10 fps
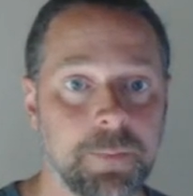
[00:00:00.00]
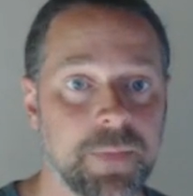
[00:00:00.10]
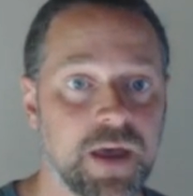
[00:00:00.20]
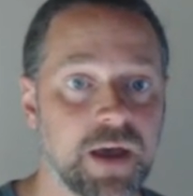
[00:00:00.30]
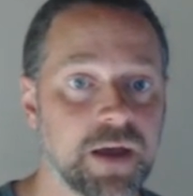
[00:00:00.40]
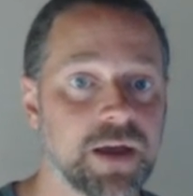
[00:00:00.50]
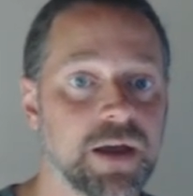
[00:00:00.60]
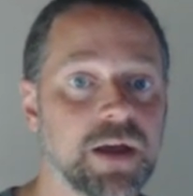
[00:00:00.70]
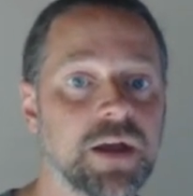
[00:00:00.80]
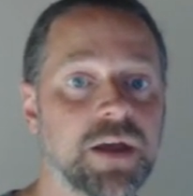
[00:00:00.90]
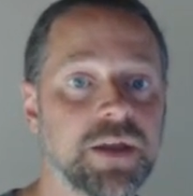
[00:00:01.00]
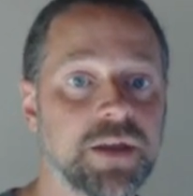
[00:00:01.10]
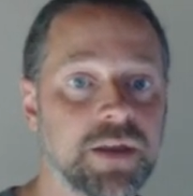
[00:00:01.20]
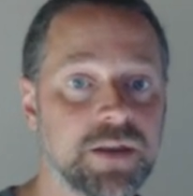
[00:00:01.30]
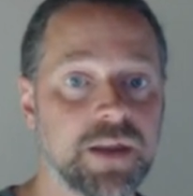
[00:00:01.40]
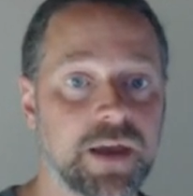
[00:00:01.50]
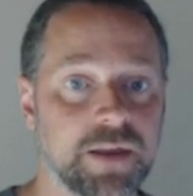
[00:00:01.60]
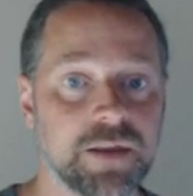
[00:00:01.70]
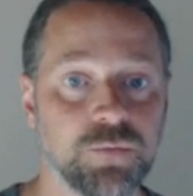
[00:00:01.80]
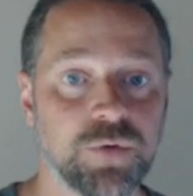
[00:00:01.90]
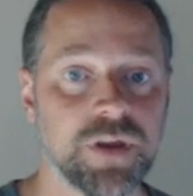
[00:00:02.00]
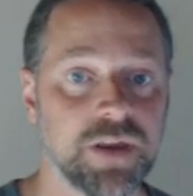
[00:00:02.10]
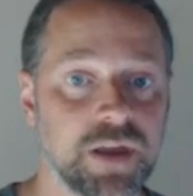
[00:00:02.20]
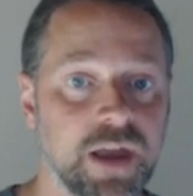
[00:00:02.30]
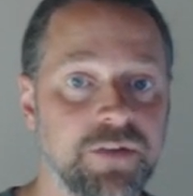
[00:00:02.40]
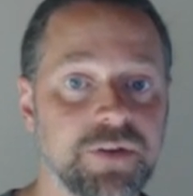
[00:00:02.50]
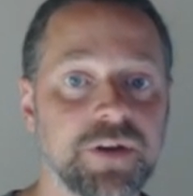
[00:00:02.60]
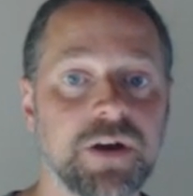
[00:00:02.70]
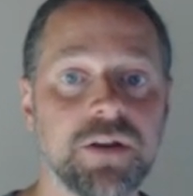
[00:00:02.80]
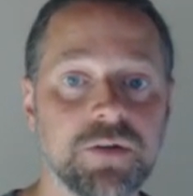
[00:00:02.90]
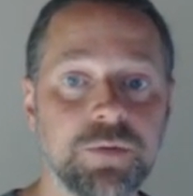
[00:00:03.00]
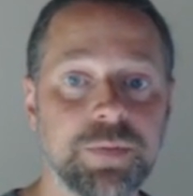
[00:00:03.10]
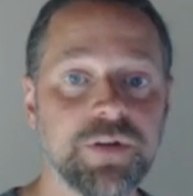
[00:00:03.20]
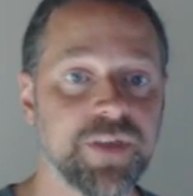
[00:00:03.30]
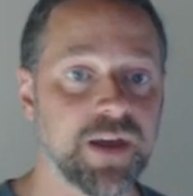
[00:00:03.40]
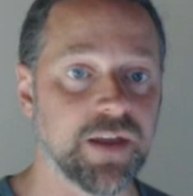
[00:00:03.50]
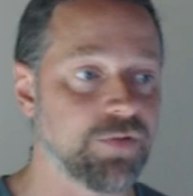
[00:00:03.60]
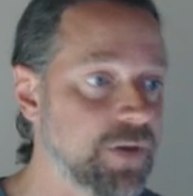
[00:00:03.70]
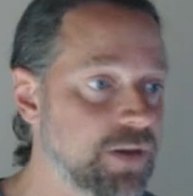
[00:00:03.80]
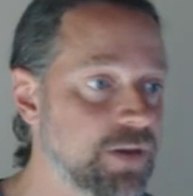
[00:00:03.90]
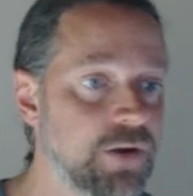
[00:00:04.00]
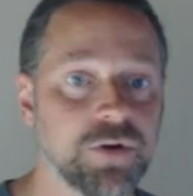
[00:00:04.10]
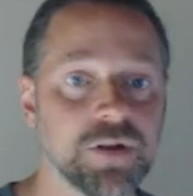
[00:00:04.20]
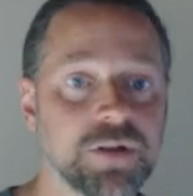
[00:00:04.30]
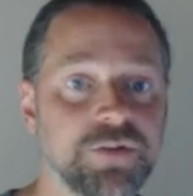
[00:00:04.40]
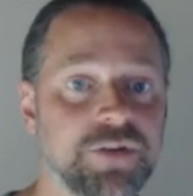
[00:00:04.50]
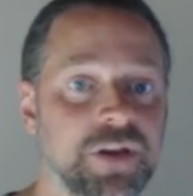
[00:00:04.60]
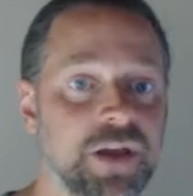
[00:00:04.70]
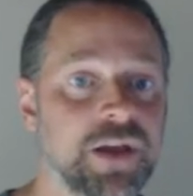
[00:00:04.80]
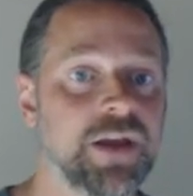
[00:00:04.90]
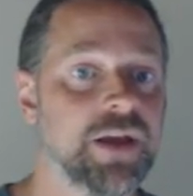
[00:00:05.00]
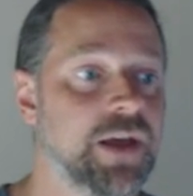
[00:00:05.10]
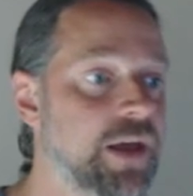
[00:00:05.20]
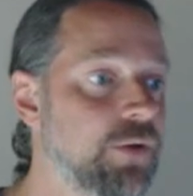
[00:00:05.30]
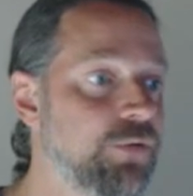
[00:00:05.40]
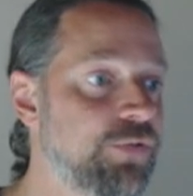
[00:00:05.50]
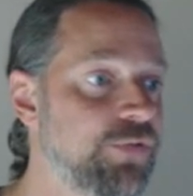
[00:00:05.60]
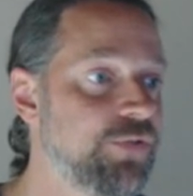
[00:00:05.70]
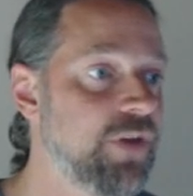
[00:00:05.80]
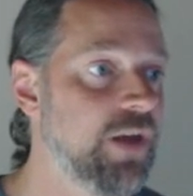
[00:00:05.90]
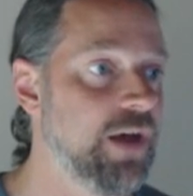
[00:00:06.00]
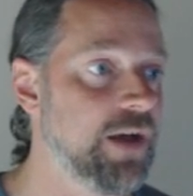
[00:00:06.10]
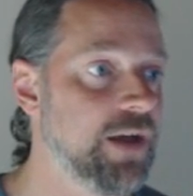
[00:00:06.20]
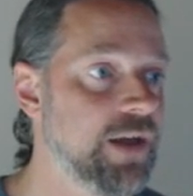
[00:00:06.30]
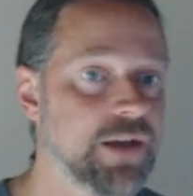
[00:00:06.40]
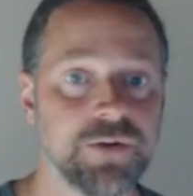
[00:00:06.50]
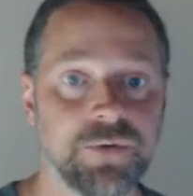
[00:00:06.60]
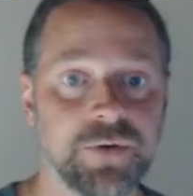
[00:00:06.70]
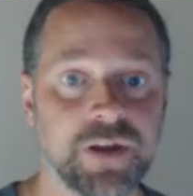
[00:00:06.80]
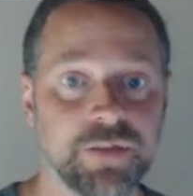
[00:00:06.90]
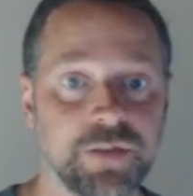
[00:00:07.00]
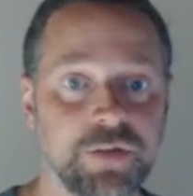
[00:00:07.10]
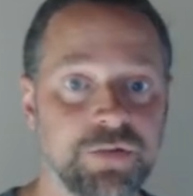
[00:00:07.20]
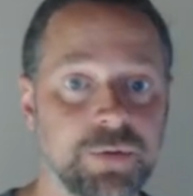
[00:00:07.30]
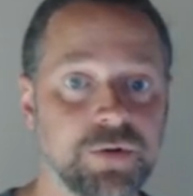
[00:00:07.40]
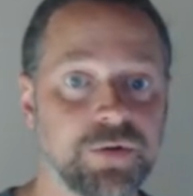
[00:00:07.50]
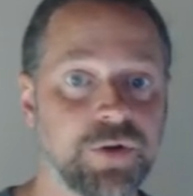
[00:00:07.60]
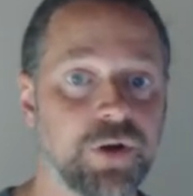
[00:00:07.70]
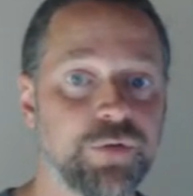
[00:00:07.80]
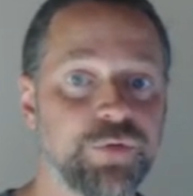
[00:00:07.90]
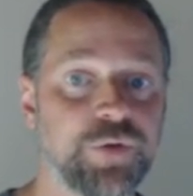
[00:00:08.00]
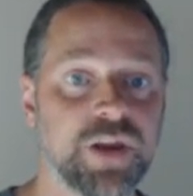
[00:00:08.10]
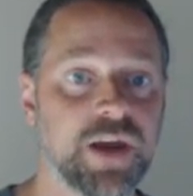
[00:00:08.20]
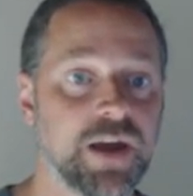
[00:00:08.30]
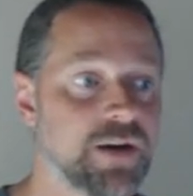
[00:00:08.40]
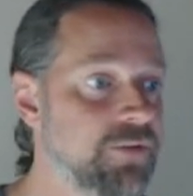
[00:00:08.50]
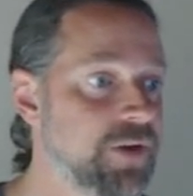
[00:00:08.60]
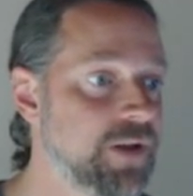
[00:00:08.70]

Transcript: we exit our loop if there has been no collision, else ignoring this block of code for now,